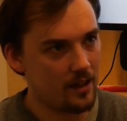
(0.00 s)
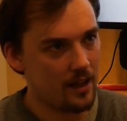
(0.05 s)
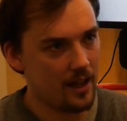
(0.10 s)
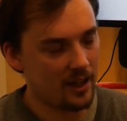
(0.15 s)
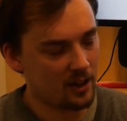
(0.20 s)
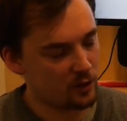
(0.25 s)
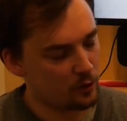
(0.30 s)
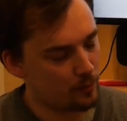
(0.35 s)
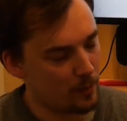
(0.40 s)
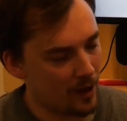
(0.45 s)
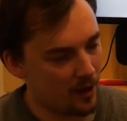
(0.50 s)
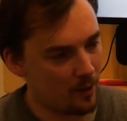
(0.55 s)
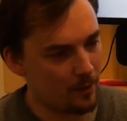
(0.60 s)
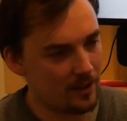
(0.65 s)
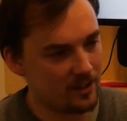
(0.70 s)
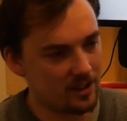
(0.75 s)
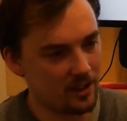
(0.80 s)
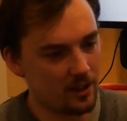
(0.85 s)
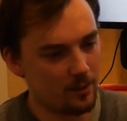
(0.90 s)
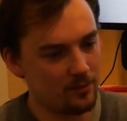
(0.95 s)

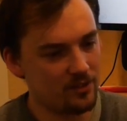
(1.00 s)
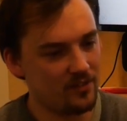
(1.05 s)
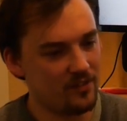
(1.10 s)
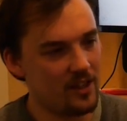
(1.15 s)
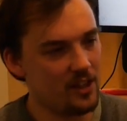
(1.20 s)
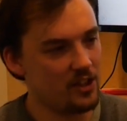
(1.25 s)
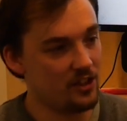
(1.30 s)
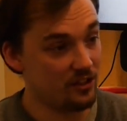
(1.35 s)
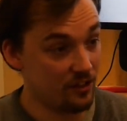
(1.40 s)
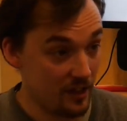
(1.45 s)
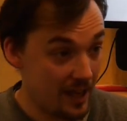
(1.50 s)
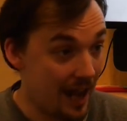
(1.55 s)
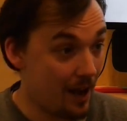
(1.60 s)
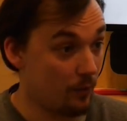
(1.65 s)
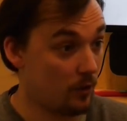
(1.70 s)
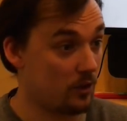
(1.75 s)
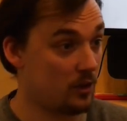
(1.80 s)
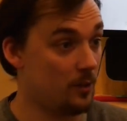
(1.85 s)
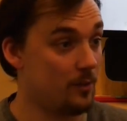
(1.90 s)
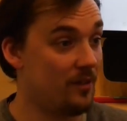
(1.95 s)
experimental observations, the
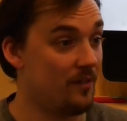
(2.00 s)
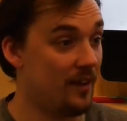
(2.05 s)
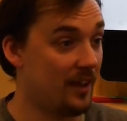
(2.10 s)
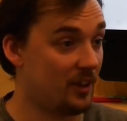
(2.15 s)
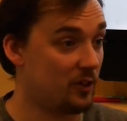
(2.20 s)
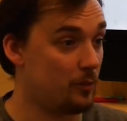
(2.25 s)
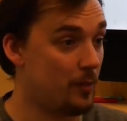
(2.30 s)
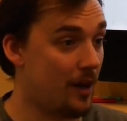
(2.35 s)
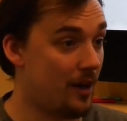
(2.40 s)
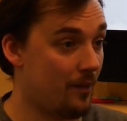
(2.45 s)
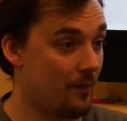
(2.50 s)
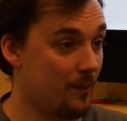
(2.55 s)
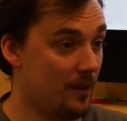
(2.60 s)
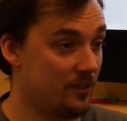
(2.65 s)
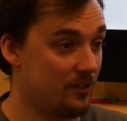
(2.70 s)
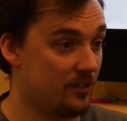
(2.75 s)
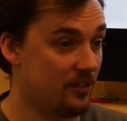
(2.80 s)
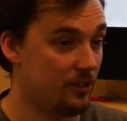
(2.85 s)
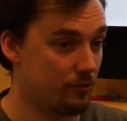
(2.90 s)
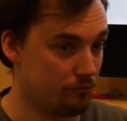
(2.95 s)
outcome of
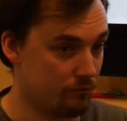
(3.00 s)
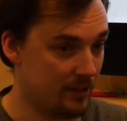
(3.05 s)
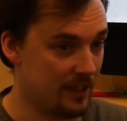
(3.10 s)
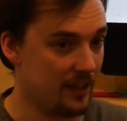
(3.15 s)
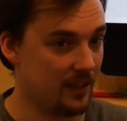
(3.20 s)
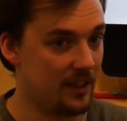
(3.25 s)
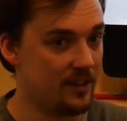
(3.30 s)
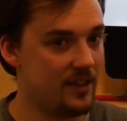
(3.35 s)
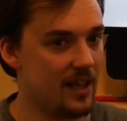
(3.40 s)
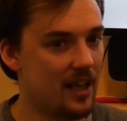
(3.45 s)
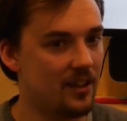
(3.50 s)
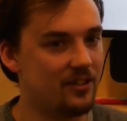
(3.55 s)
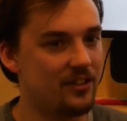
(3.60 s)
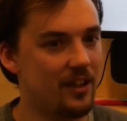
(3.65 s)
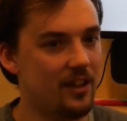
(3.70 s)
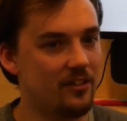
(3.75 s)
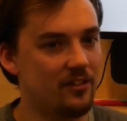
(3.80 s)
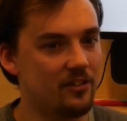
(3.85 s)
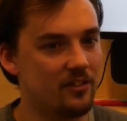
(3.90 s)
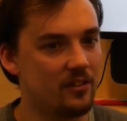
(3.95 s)
experiments. It's real in that
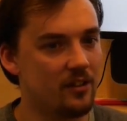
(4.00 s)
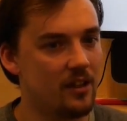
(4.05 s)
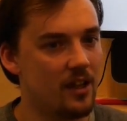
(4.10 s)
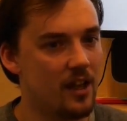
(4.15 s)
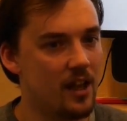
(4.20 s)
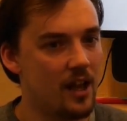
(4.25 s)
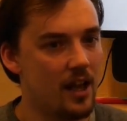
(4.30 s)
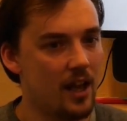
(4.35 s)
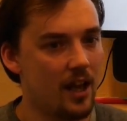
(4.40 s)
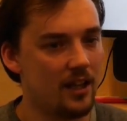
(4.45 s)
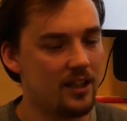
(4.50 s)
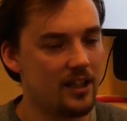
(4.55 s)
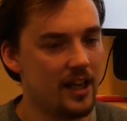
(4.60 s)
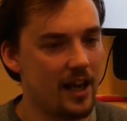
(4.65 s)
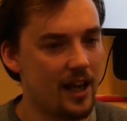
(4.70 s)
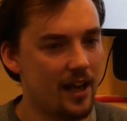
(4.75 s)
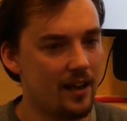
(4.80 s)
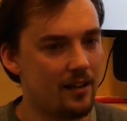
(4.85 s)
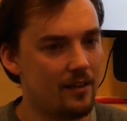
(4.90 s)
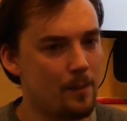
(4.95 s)
sense. And
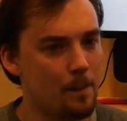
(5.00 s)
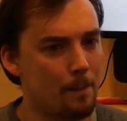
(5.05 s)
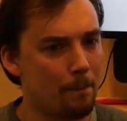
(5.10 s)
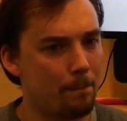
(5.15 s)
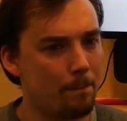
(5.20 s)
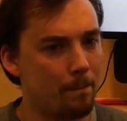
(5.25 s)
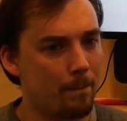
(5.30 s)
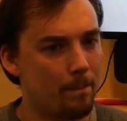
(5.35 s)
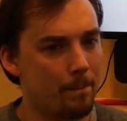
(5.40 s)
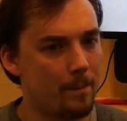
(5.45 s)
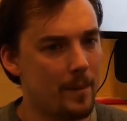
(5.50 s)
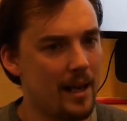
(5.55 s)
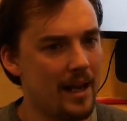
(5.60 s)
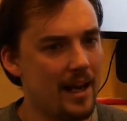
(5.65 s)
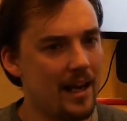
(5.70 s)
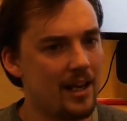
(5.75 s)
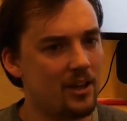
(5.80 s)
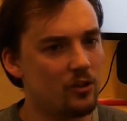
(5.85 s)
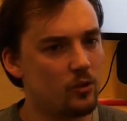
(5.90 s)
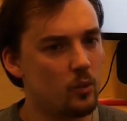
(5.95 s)
yet,
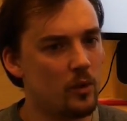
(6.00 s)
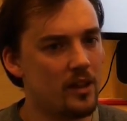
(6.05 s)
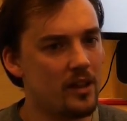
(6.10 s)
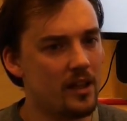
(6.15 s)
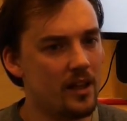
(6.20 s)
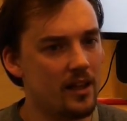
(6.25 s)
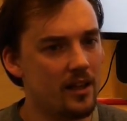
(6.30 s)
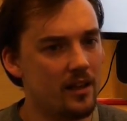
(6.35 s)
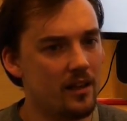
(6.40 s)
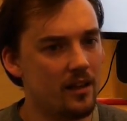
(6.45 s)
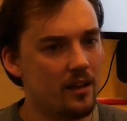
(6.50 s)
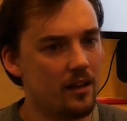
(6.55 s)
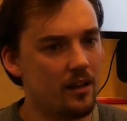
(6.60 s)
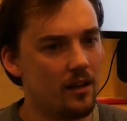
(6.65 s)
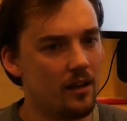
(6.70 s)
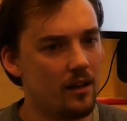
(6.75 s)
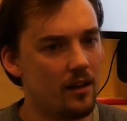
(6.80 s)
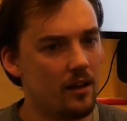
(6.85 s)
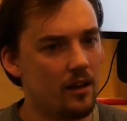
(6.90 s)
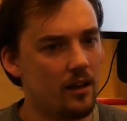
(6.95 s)
it is within
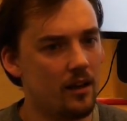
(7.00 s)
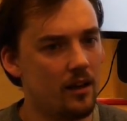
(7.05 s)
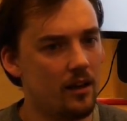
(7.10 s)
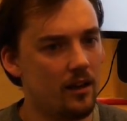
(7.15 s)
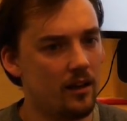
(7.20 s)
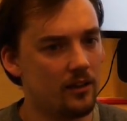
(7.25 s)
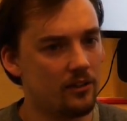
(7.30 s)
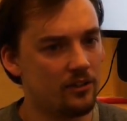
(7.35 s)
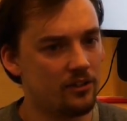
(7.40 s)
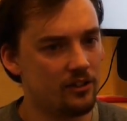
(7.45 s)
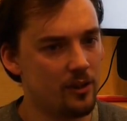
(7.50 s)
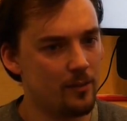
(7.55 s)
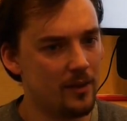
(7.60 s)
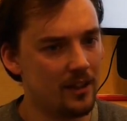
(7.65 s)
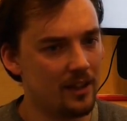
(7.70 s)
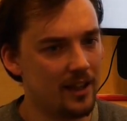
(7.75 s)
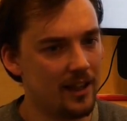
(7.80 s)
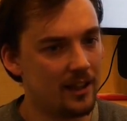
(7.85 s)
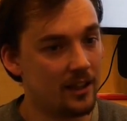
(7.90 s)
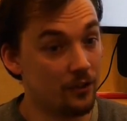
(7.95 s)
a
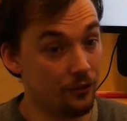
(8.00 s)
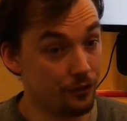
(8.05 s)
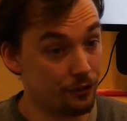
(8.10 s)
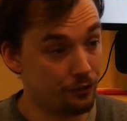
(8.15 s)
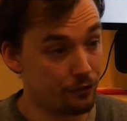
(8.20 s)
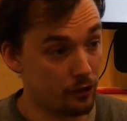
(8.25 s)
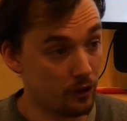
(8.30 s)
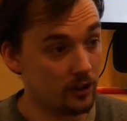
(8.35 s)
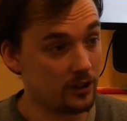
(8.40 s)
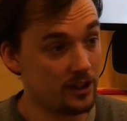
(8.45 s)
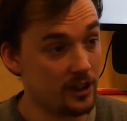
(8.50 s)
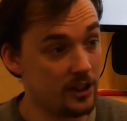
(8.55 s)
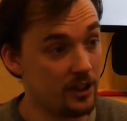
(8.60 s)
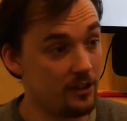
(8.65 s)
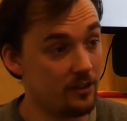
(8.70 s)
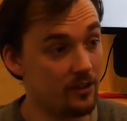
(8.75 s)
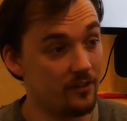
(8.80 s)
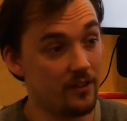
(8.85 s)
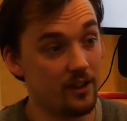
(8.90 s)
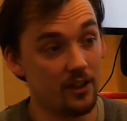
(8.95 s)
simulated, constructed
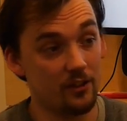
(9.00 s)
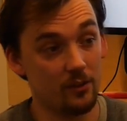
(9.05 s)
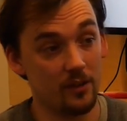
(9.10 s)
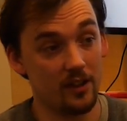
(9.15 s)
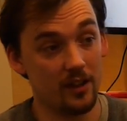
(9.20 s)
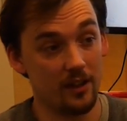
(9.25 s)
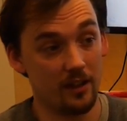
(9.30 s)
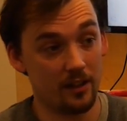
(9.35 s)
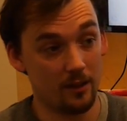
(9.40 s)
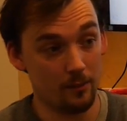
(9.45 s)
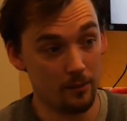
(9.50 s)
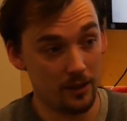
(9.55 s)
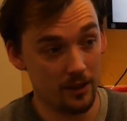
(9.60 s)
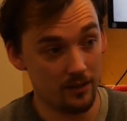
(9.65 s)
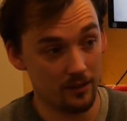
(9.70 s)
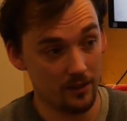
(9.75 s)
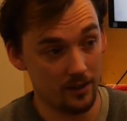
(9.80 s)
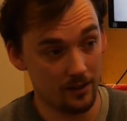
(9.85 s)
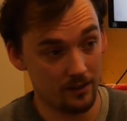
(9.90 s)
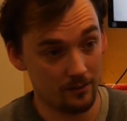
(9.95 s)
universe within a
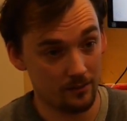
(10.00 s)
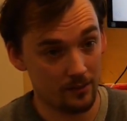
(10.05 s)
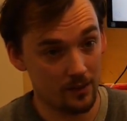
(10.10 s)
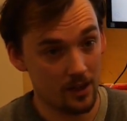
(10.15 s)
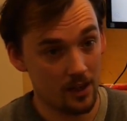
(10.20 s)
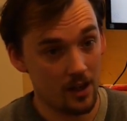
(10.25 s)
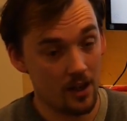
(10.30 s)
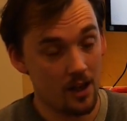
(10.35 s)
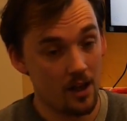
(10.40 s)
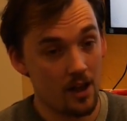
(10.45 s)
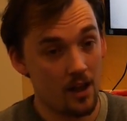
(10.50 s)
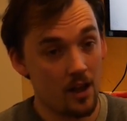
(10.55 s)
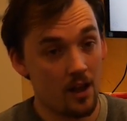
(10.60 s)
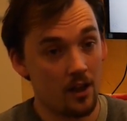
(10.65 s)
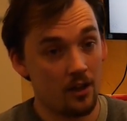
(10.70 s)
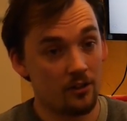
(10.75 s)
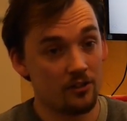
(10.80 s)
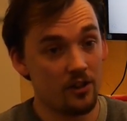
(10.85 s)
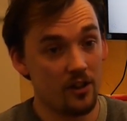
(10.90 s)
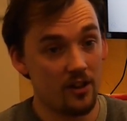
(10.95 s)
computer.
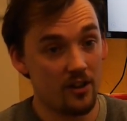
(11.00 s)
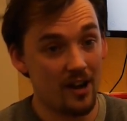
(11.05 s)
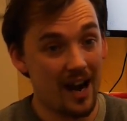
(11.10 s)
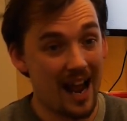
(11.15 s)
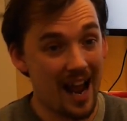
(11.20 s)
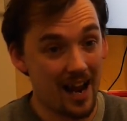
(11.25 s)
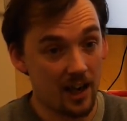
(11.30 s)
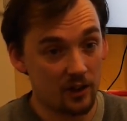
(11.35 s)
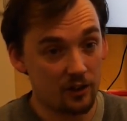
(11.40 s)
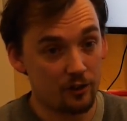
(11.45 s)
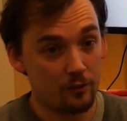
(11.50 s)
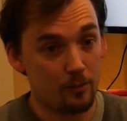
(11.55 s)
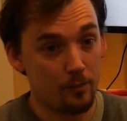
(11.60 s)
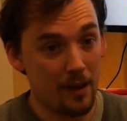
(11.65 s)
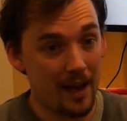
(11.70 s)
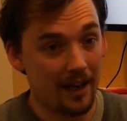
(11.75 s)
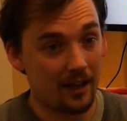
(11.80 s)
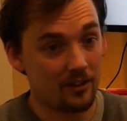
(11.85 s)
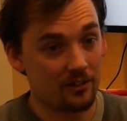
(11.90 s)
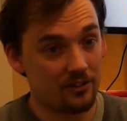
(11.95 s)
So there are
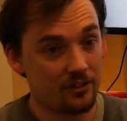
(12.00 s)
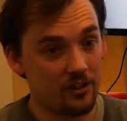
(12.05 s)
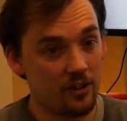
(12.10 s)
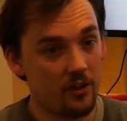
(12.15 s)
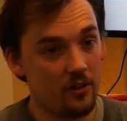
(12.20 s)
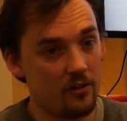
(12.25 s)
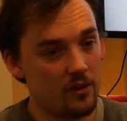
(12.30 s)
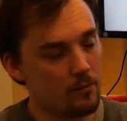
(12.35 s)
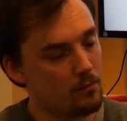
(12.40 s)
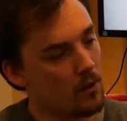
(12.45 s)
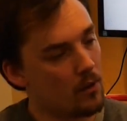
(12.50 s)
aspects to the